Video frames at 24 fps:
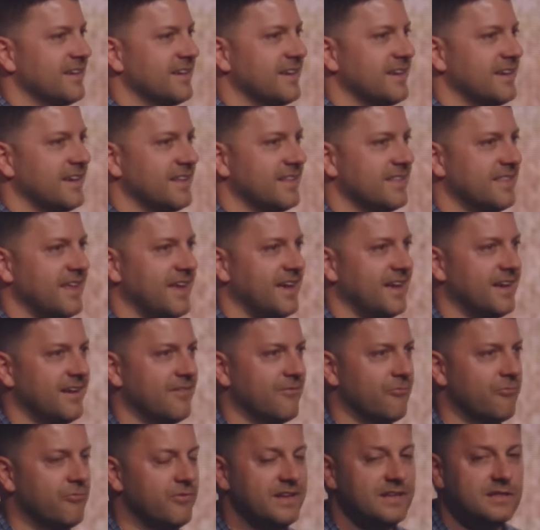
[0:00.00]
And they
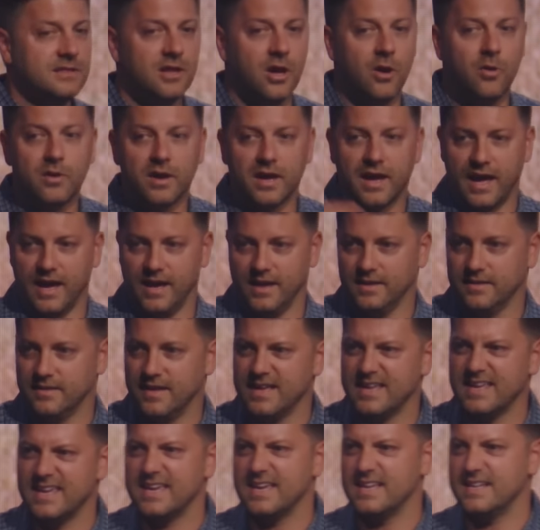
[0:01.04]
relocate, they
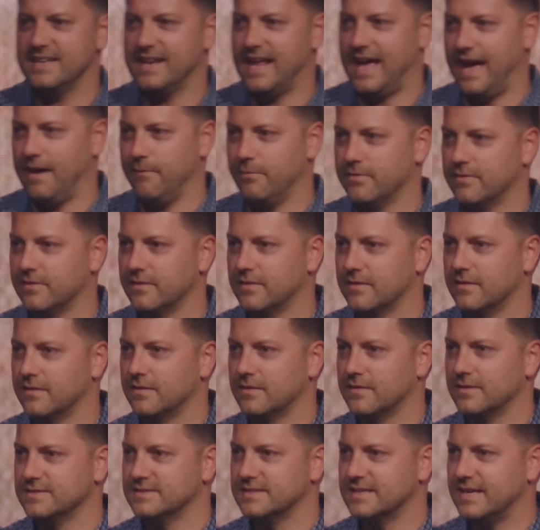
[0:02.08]
kidnap
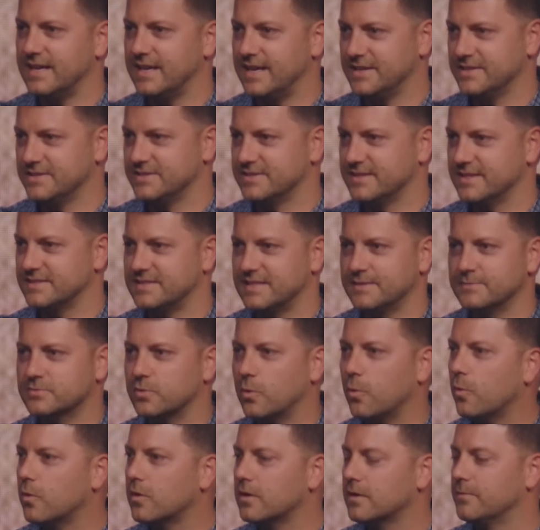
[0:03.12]
these kids. It seems
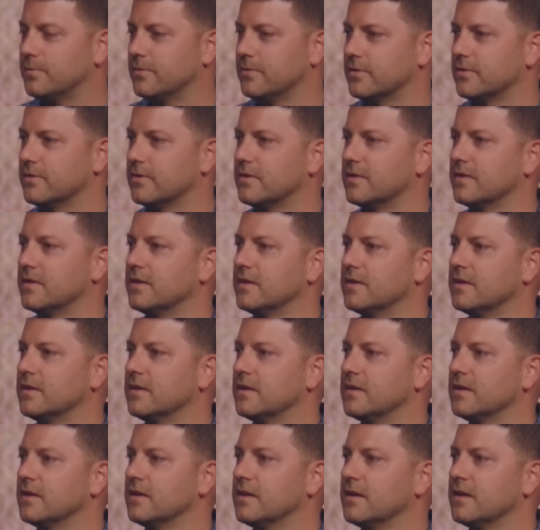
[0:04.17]
horrible.
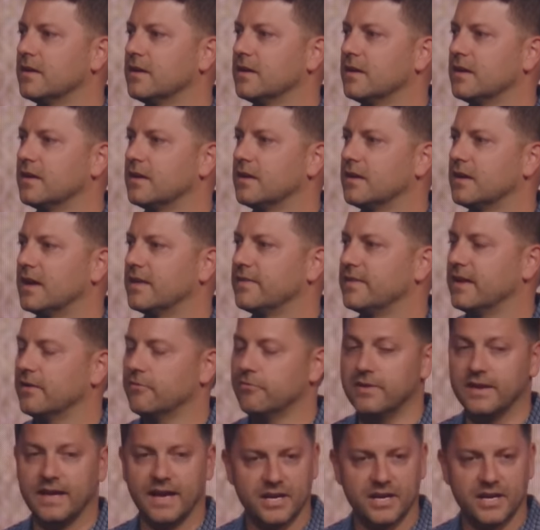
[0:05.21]
And they re